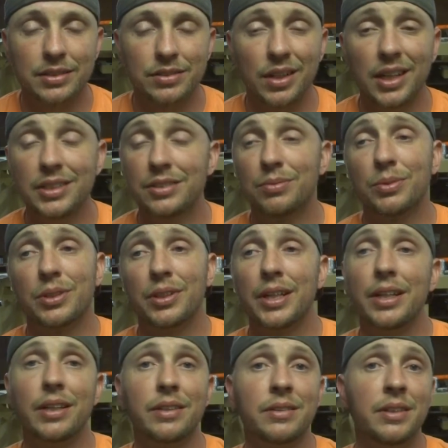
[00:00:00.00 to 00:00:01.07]
So I just went
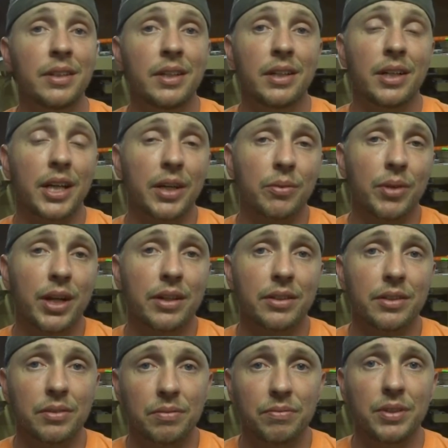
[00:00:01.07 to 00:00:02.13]
ahead and
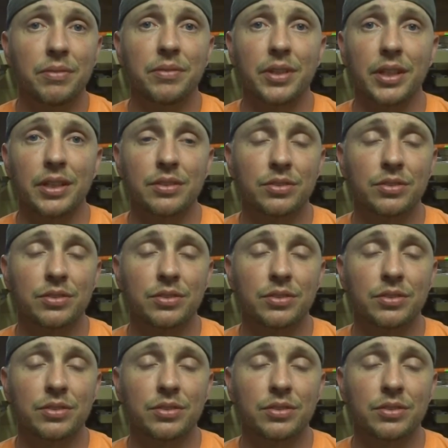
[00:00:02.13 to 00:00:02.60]
rounded to 15.